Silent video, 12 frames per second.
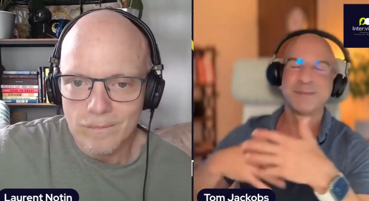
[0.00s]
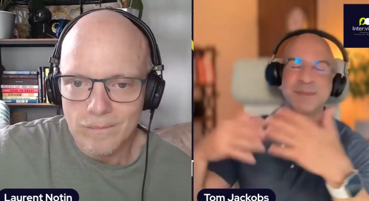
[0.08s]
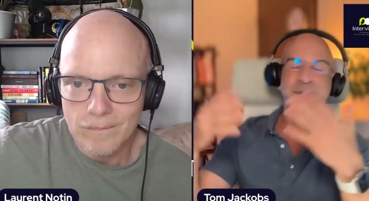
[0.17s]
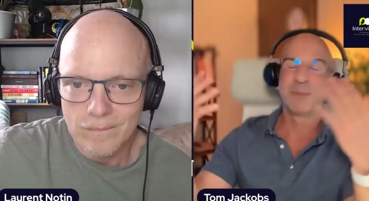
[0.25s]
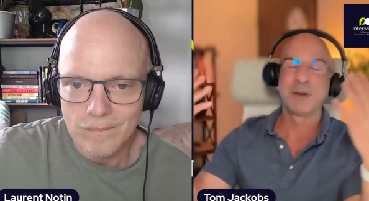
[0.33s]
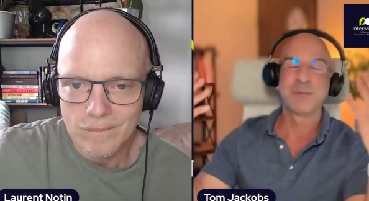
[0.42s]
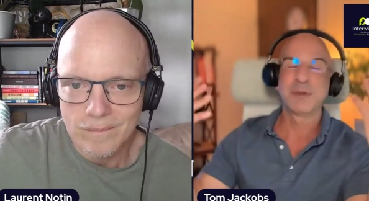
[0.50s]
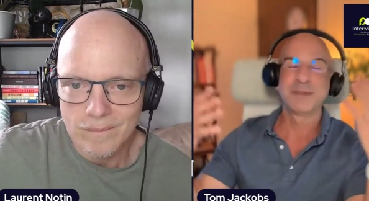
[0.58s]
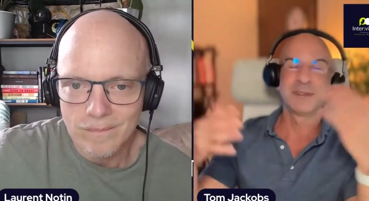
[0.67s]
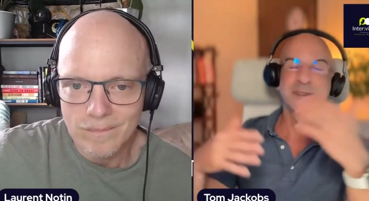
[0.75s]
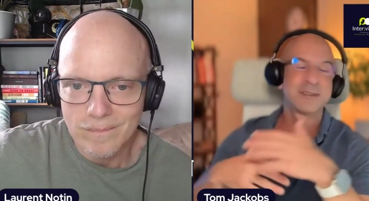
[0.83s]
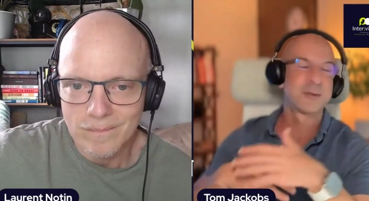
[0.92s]
Speaker 1: my
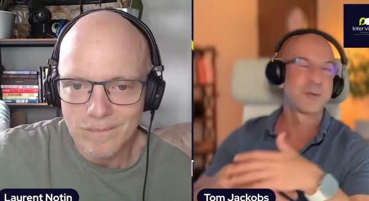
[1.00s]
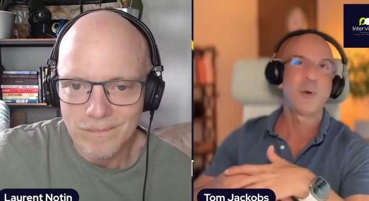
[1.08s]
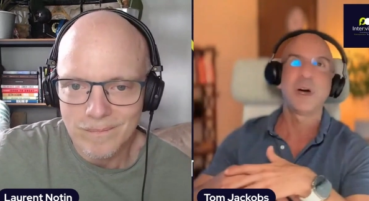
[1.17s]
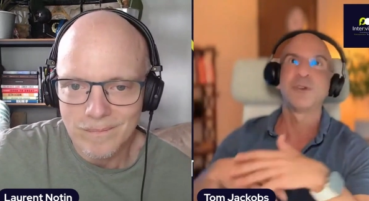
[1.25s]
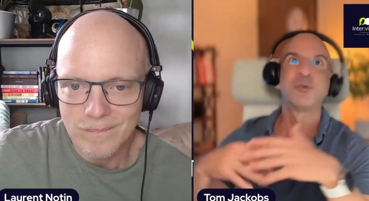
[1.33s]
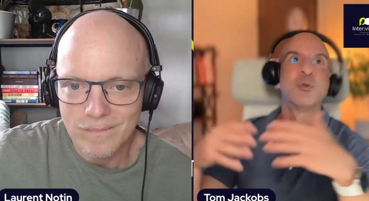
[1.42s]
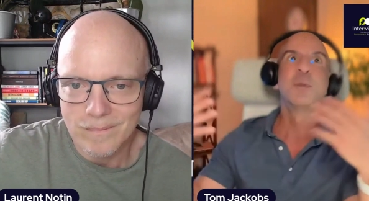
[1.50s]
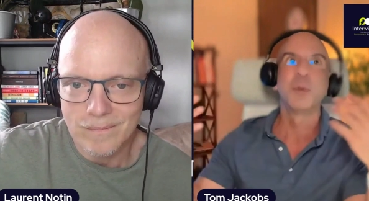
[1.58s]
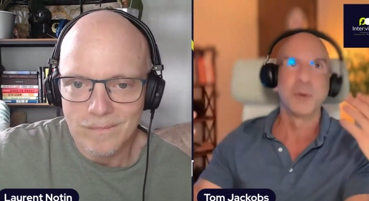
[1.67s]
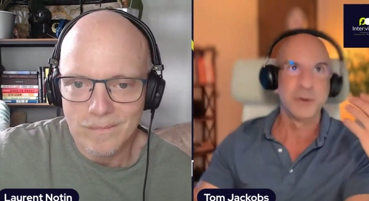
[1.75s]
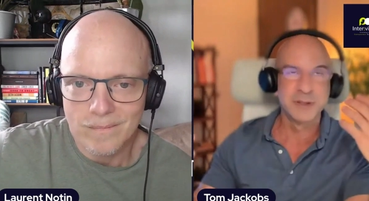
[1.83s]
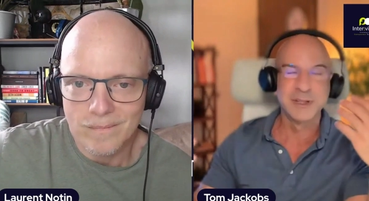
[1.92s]
business
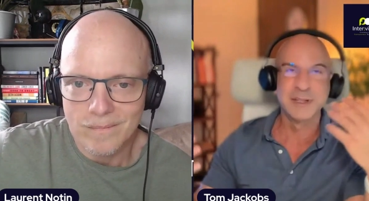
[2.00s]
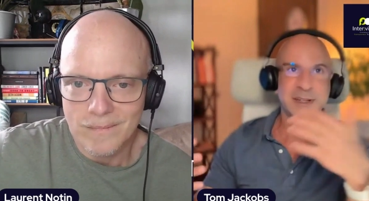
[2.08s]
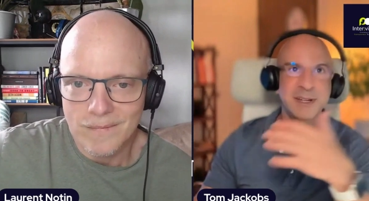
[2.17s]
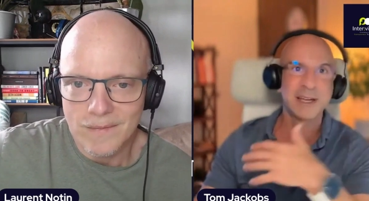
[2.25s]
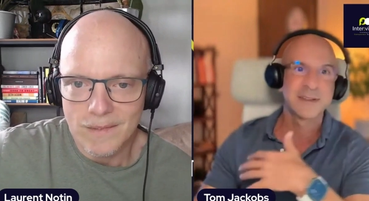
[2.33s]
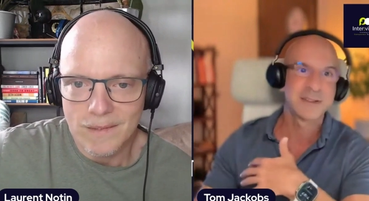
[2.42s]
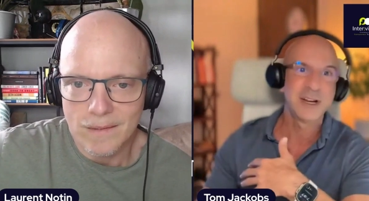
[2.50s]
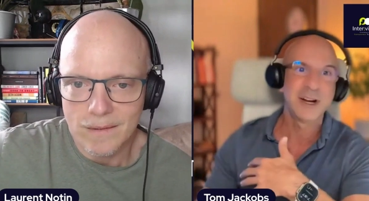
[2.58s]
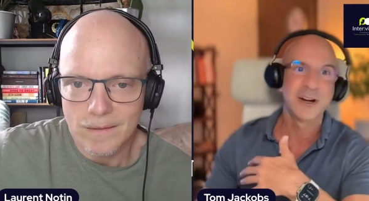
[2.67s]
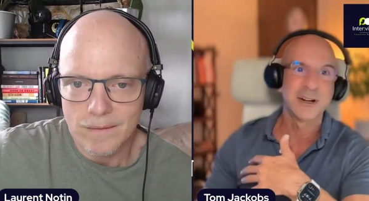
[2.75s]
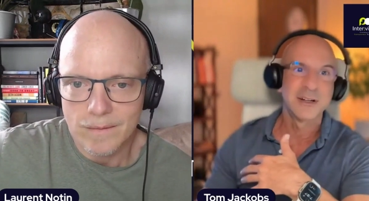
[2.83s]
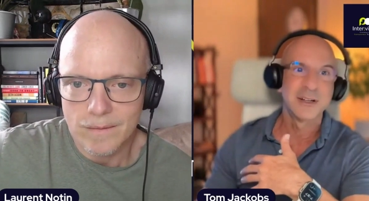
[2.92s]
quadrupled in the next
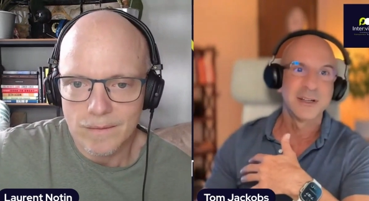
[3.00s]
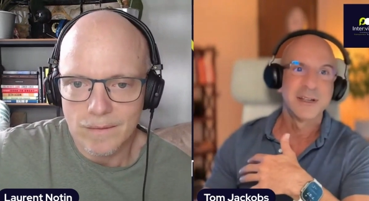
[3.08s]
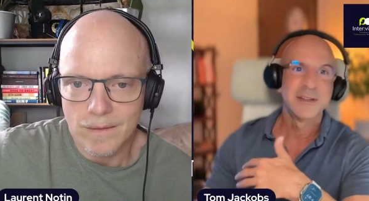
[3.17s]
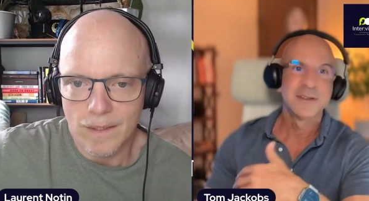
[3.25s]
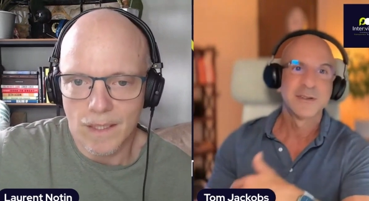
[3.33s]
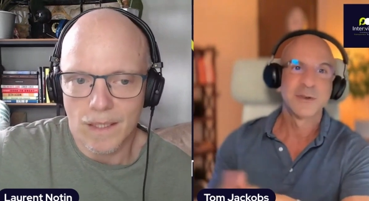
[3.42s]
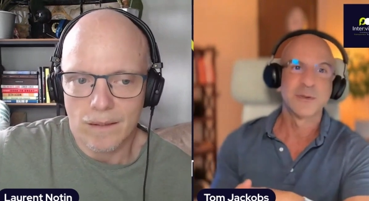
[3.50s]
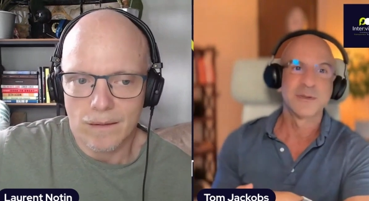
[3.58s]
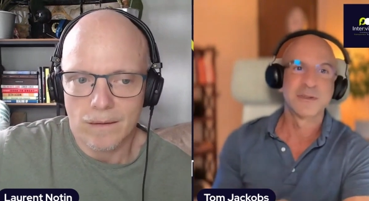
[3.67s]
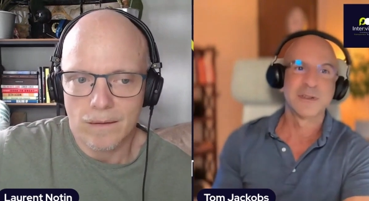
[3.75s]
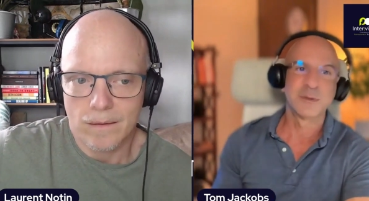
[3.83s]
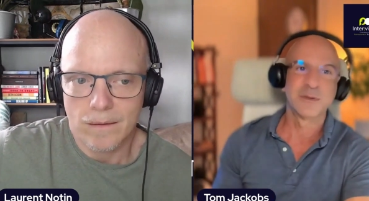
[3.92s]
year yeah. it
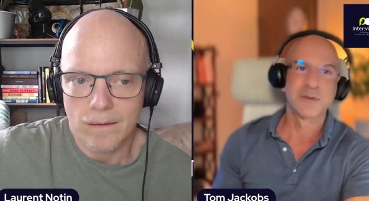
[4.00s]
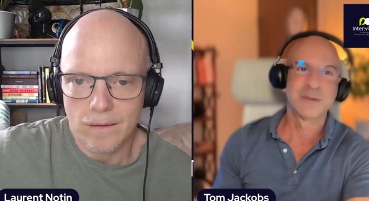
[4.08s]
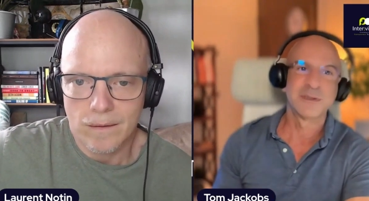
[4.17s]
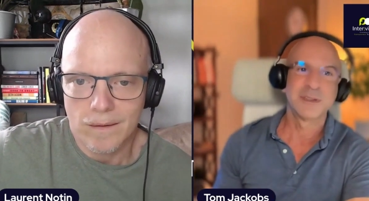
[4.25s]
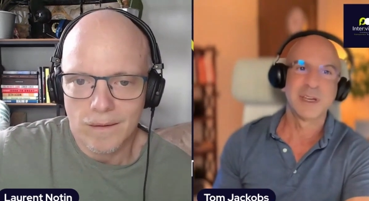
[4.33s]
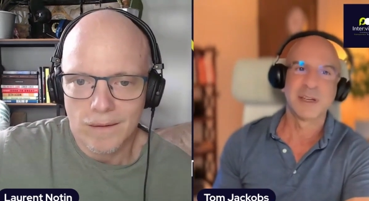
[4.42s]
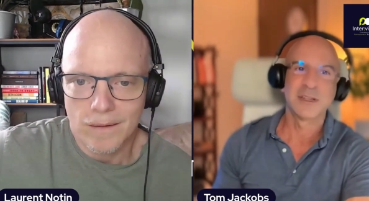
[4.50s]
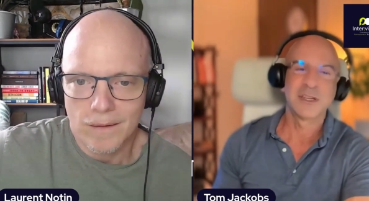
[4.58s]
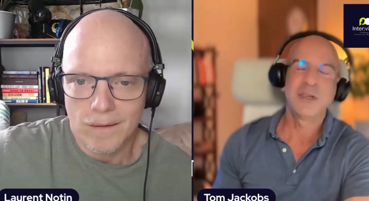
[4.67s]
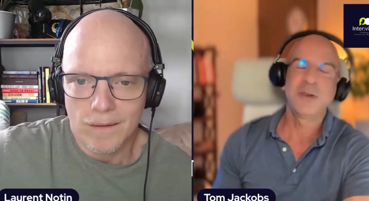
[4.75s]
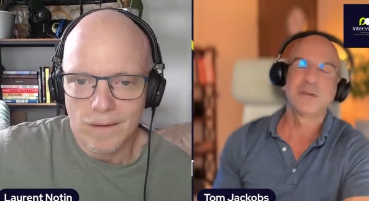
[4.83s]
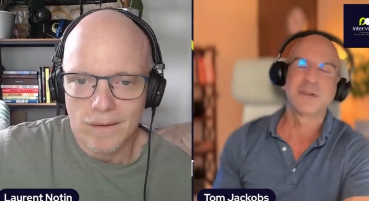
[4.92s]
was it was yeah a
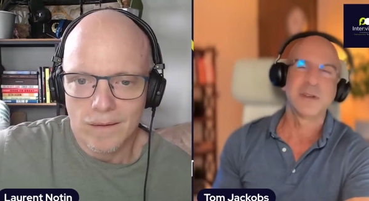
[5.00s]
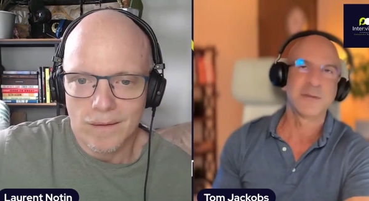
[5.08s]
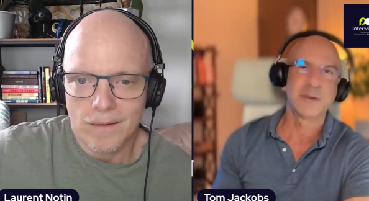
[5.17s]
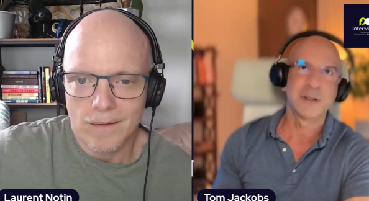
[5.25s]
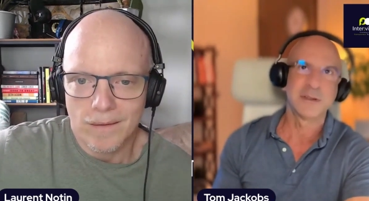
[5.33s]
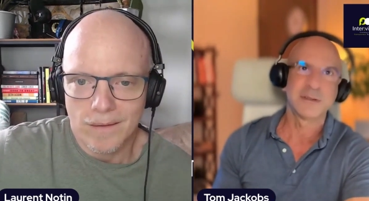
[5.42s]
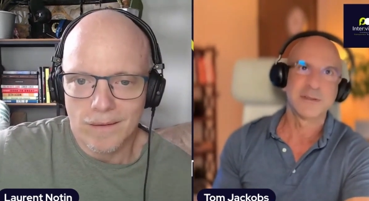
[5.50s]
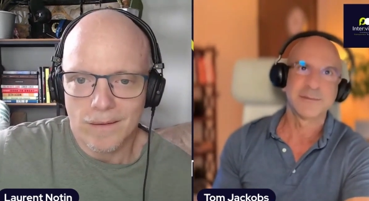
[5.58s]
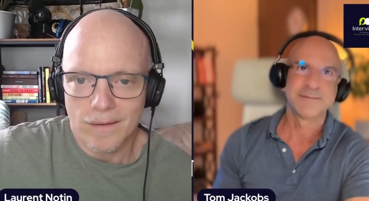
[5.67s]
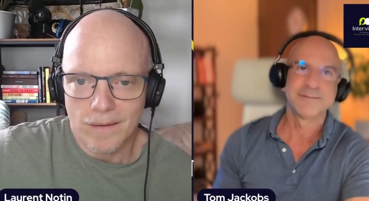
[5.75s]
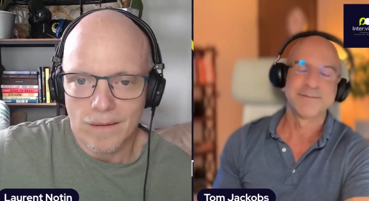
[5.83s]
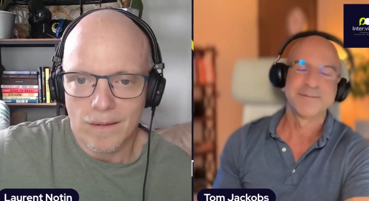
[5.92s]
huge difference
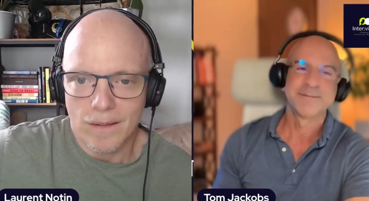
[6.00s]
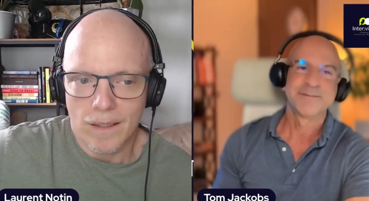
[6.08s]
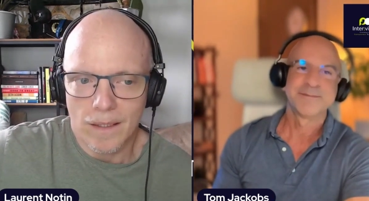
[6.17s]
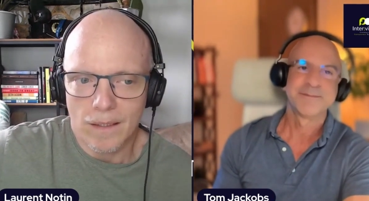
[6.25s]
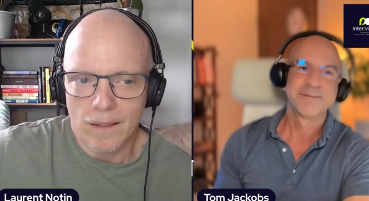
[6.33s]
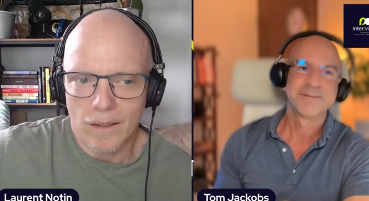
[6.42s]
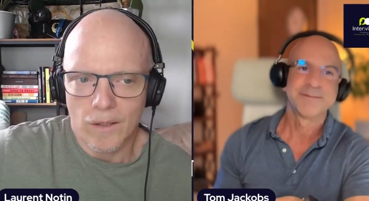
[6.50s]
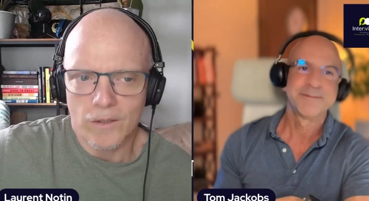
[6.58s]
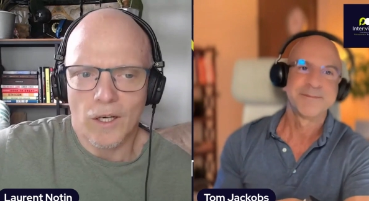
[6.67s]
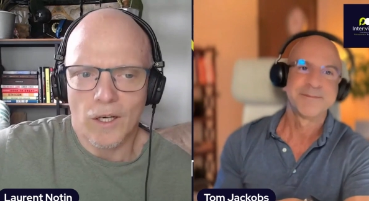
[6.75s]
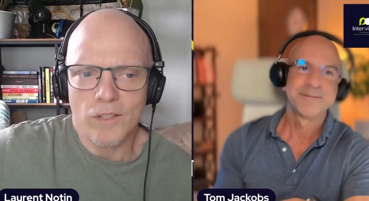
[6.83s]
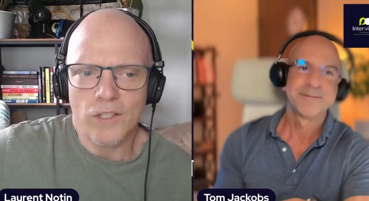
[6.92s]
Speaker 2: yeah how,
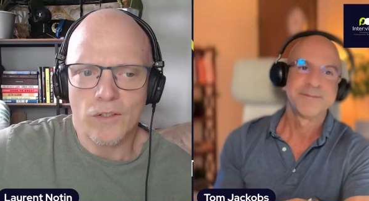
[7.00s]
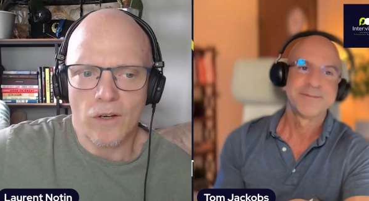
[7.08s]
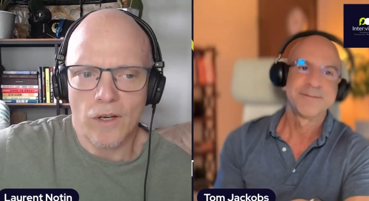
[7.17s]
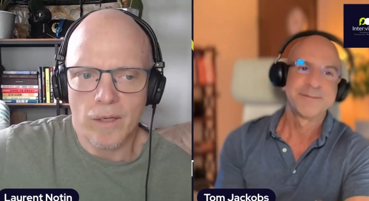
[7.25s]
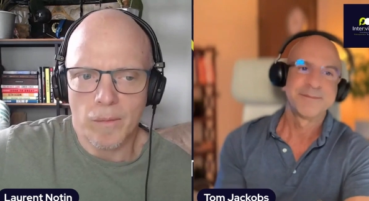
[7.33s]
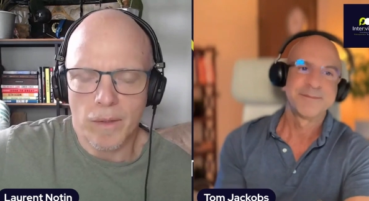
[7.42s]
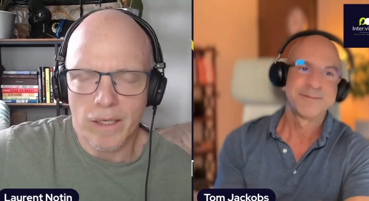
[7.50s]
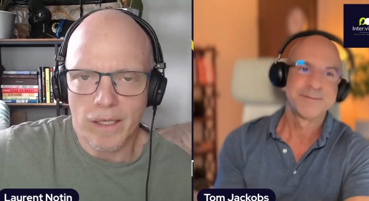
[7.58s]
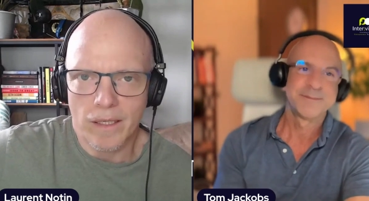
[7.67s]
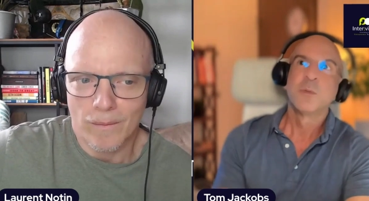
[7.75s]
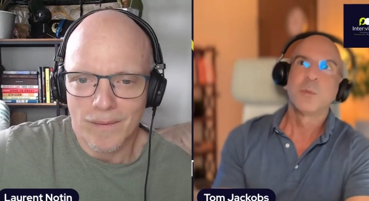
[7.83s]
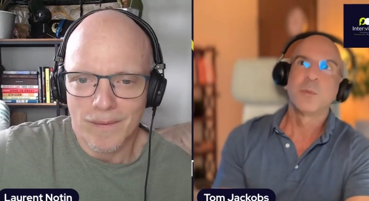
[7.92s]
how did you learn about
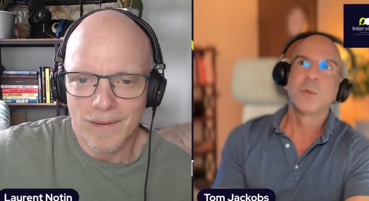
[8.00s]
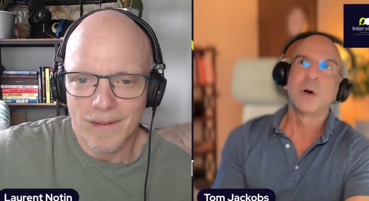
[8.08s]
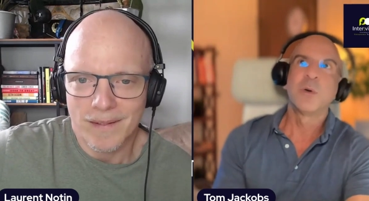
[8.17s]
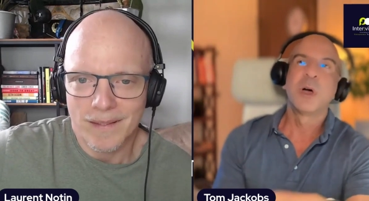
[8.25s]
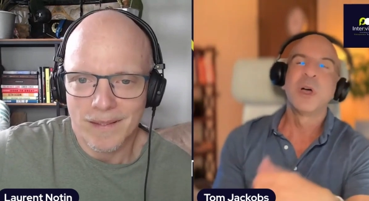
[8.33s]
it
Speaker 1: well